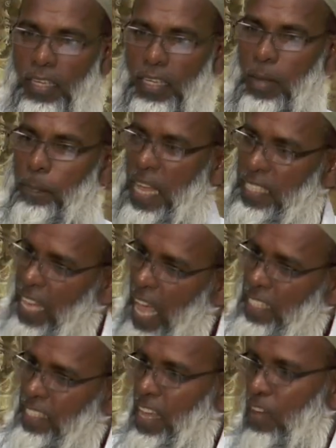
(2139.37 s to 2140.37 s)
the
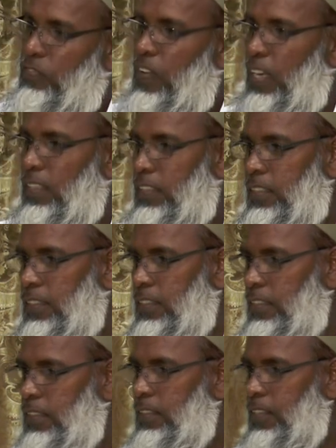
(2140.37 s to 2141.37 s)
bazaars are filled.
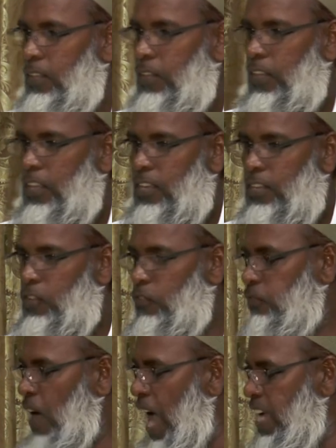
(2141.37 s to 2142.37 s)
You
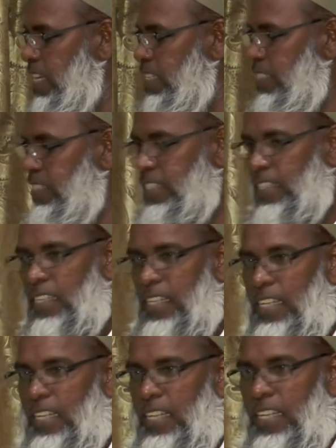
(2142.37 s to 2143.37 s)
find
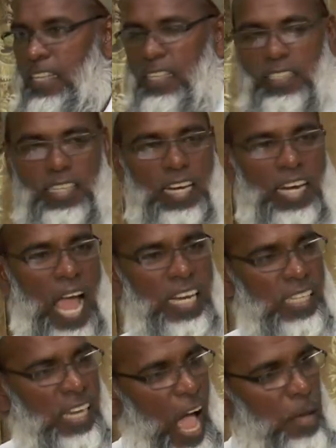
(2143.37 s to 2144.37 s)
the
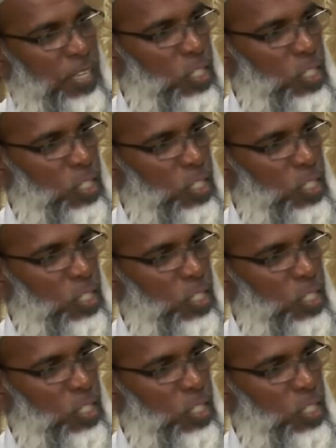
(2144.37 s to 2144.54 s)
nightline